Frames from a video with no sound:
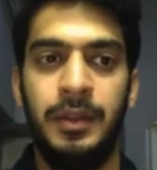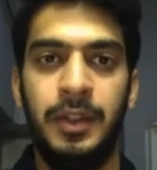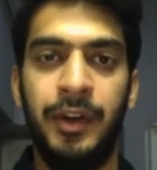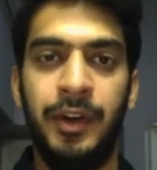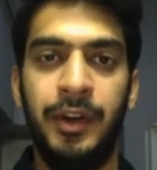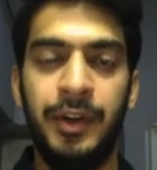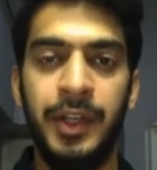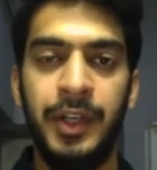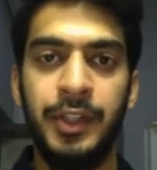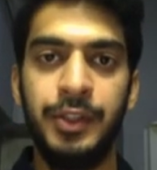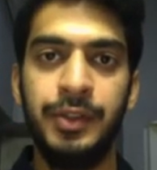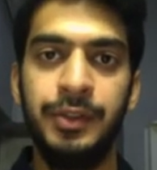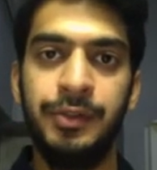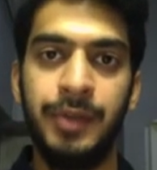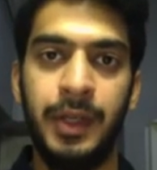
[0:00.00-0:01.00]

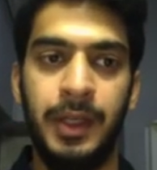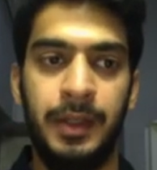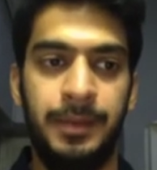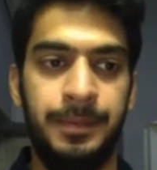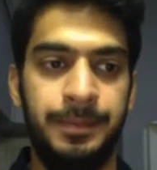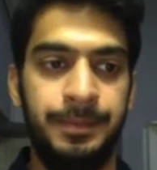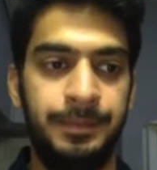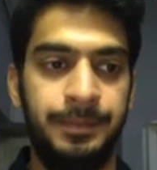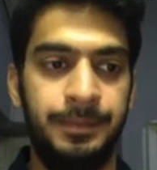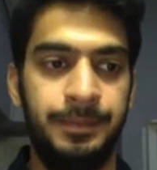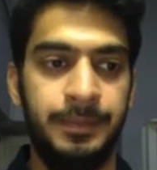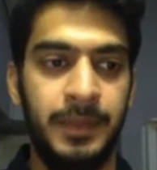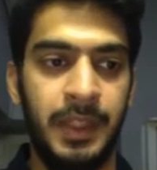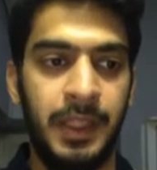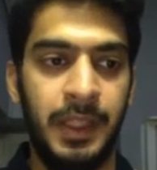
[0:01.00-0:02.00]
Variation 3.
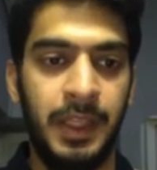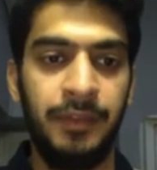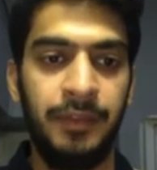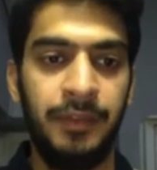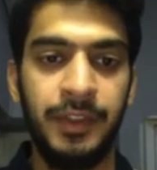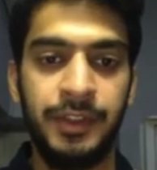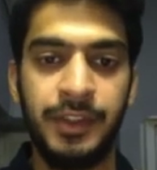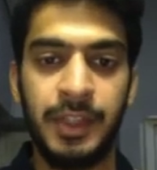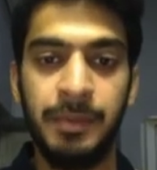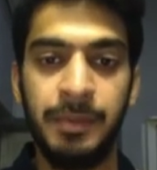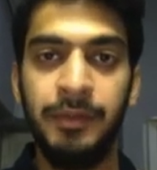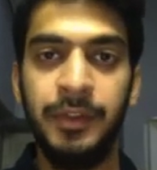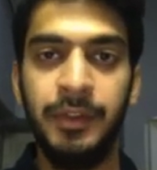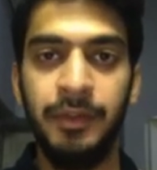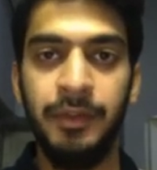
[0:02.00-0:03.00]
If the stem
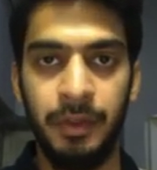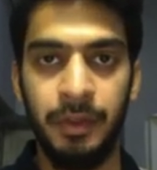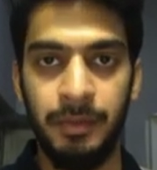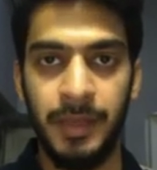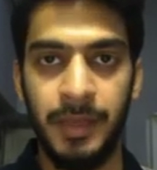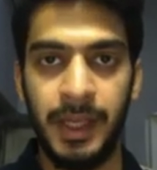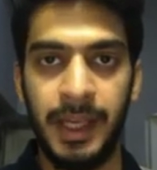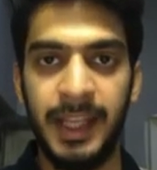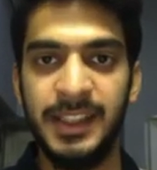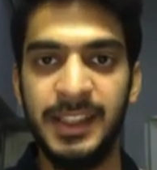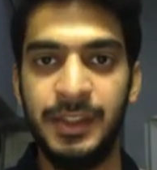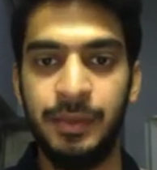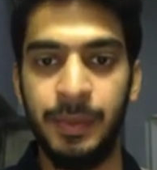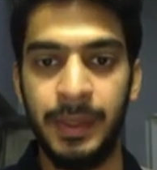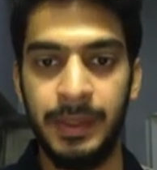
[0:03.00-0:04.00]
of the verb
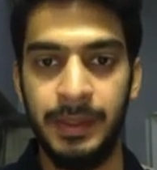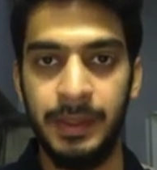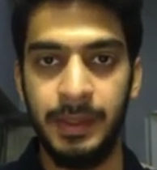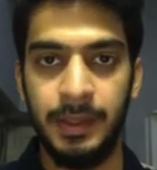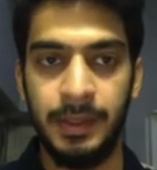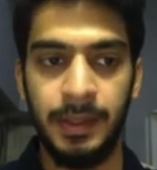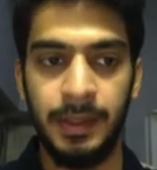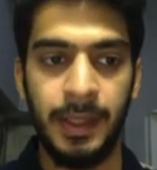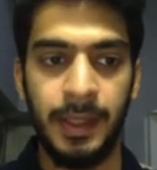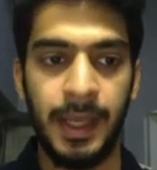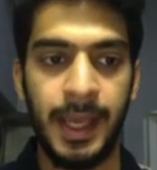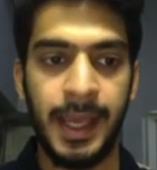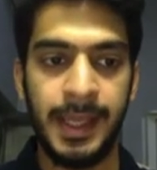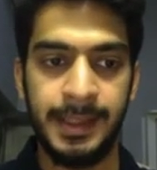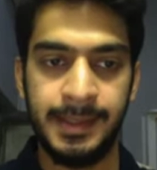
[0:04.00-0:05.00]
ends with
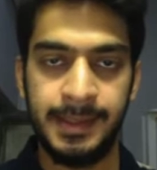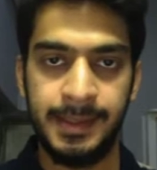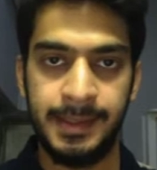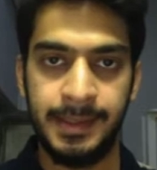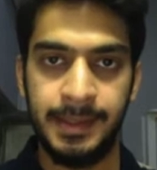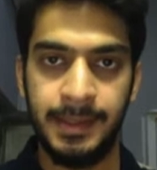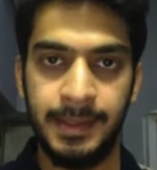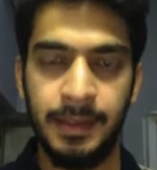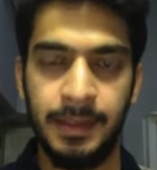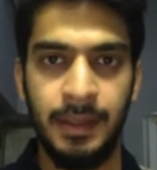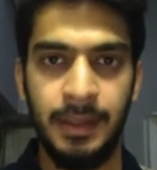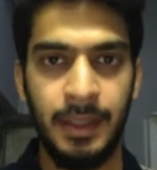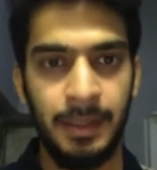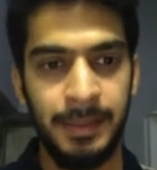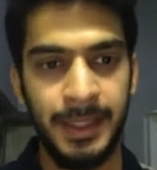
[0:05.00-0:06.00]
s,
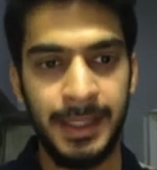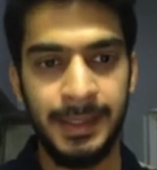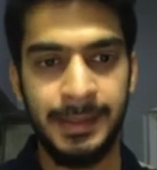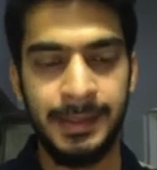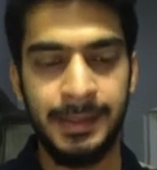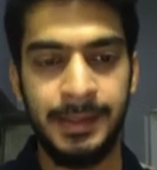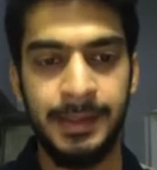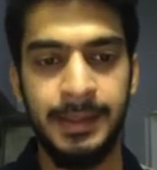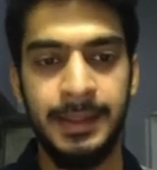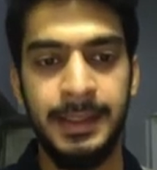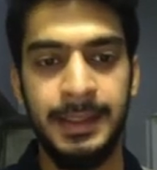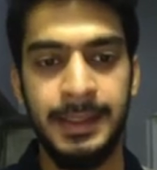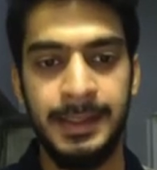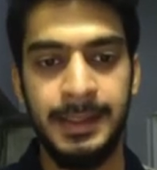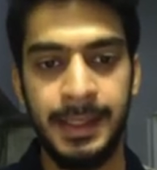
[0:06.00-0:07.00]
double s,
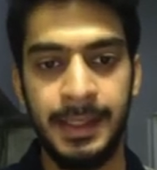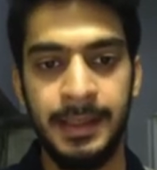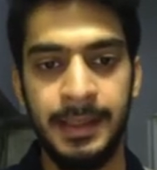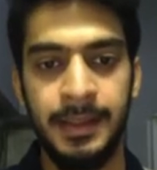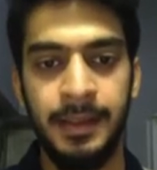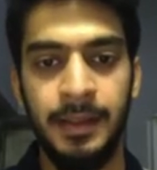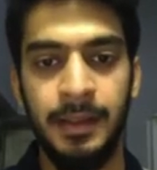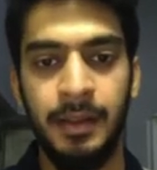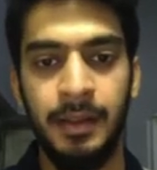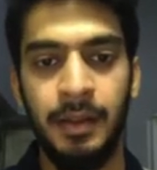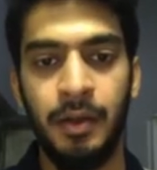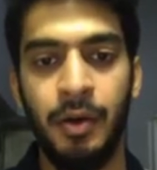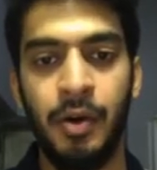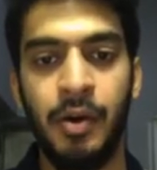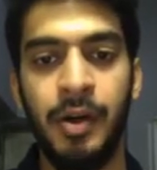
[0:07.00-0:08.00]
z
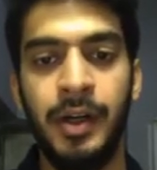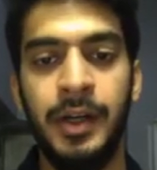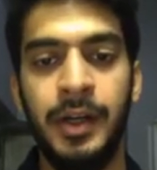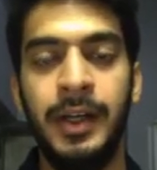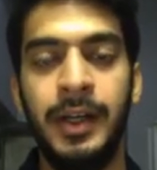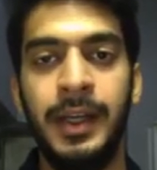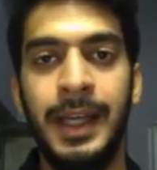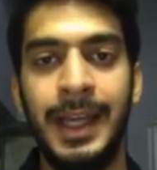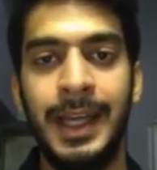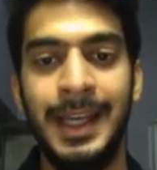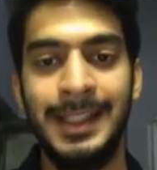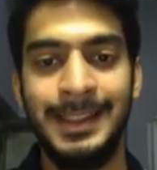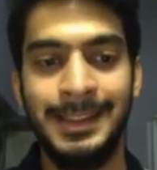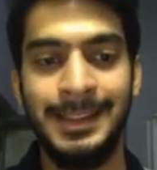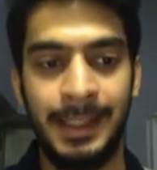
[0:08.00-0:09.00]
or
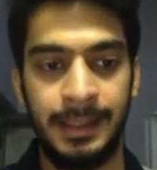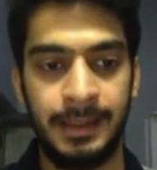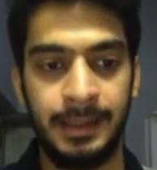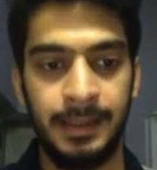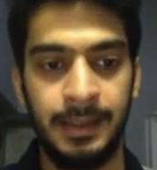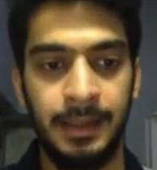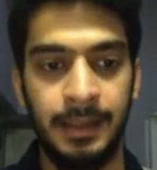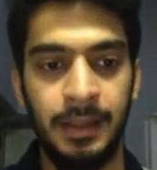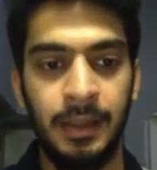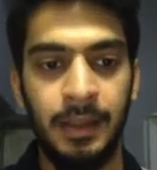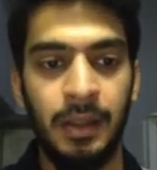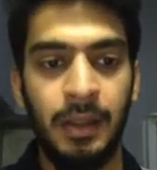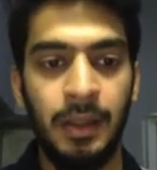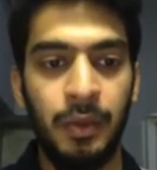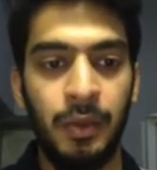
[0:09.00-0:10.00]
s set,
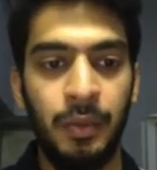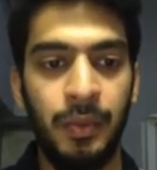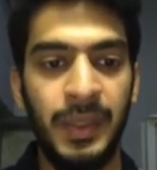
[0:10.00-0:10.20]
we